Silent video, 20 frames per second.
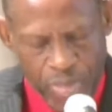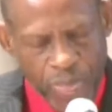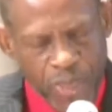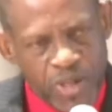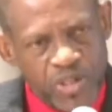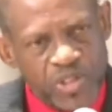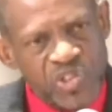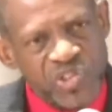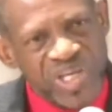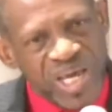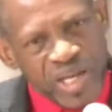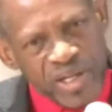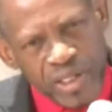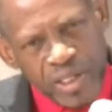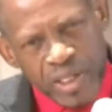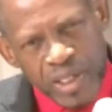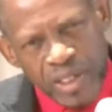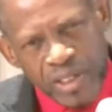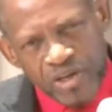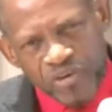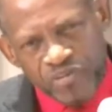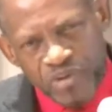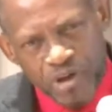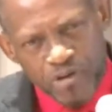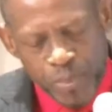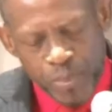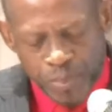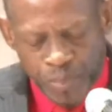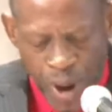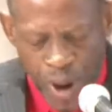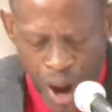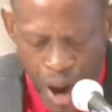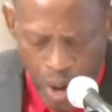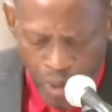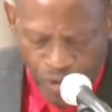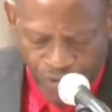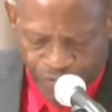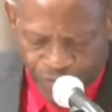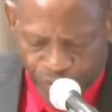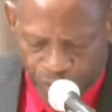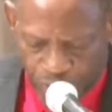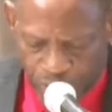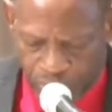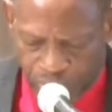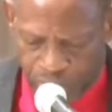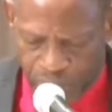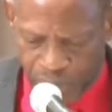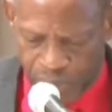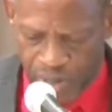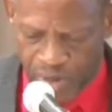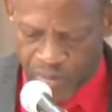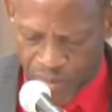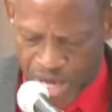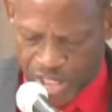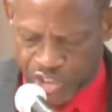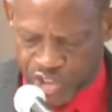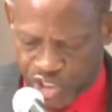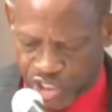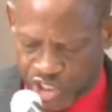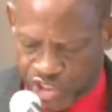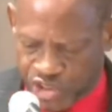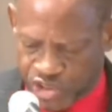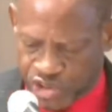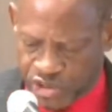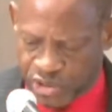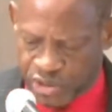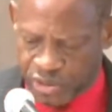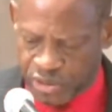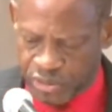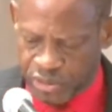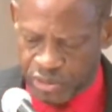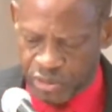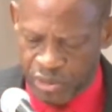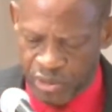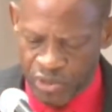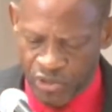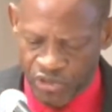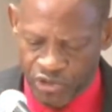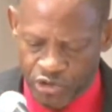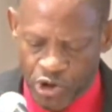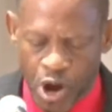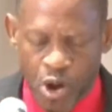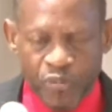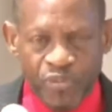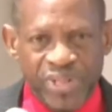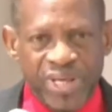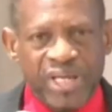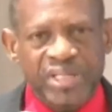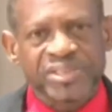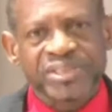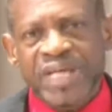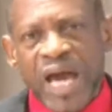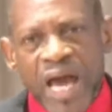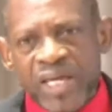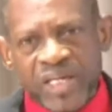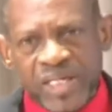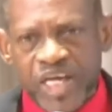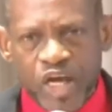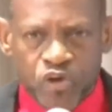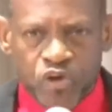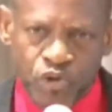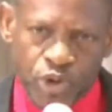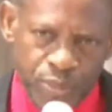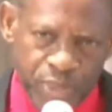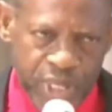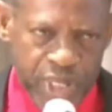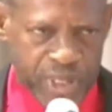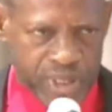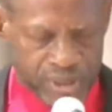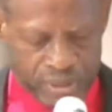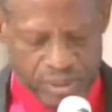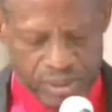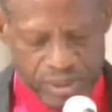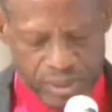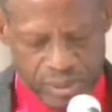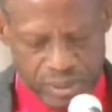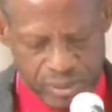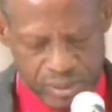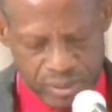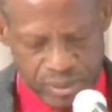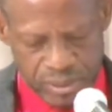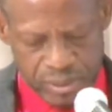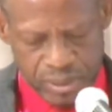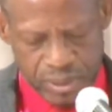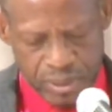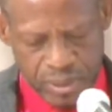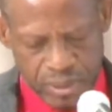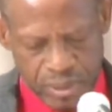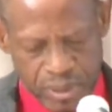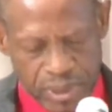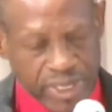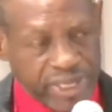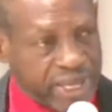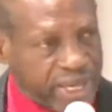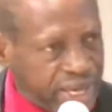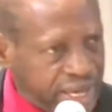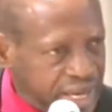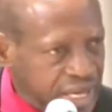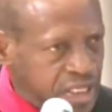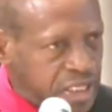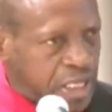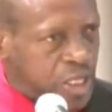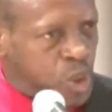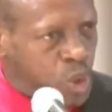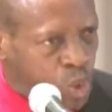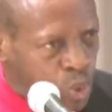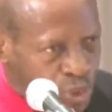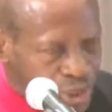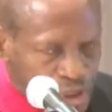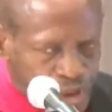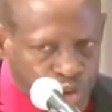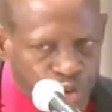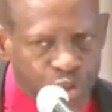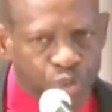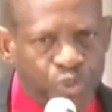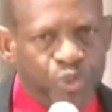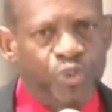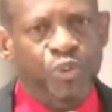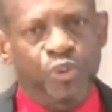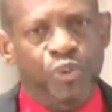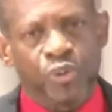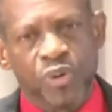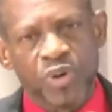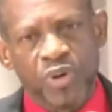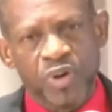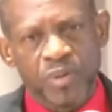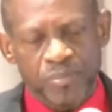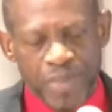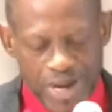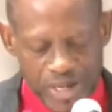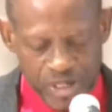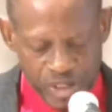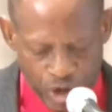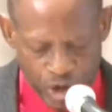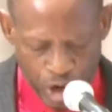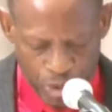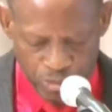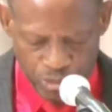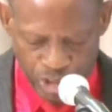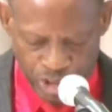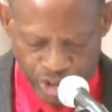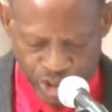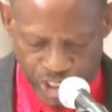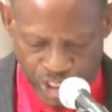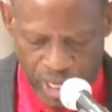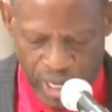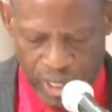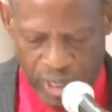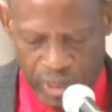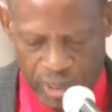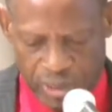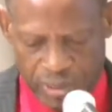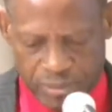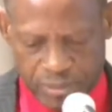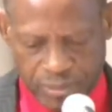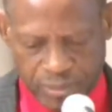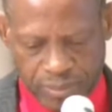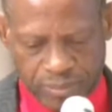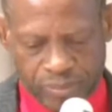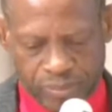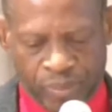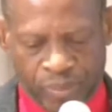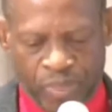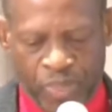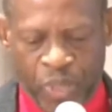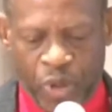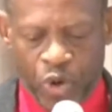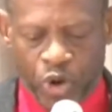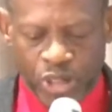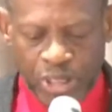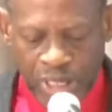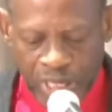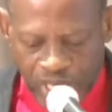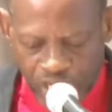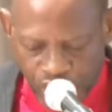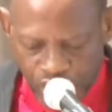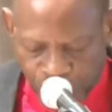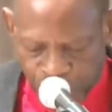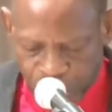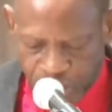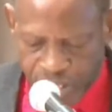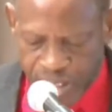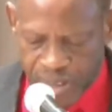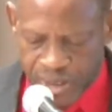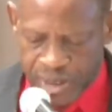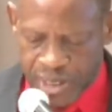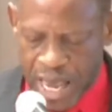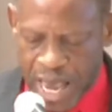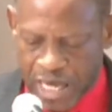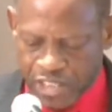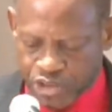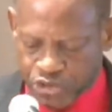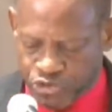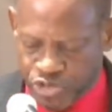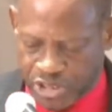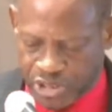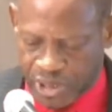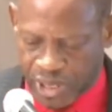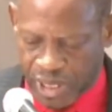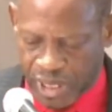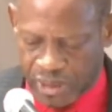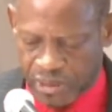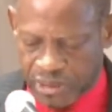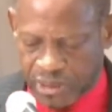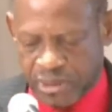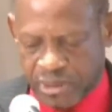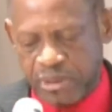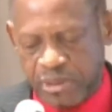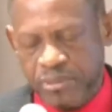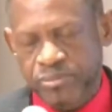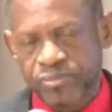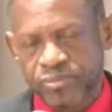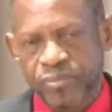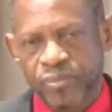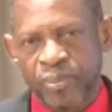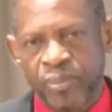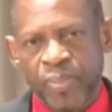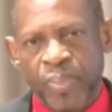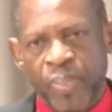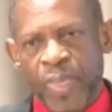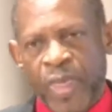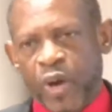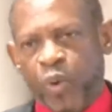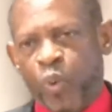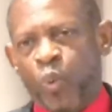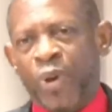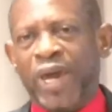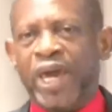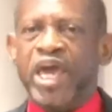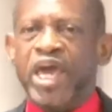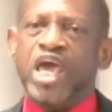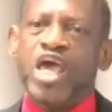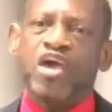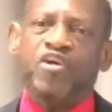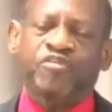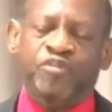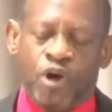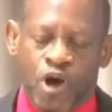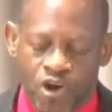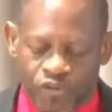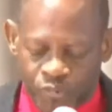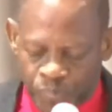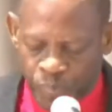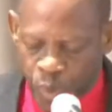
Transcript: sending a very powerful message throughout the entire Caribbean, again alluded to by the Comrade Chair, unleashing as a result a wave of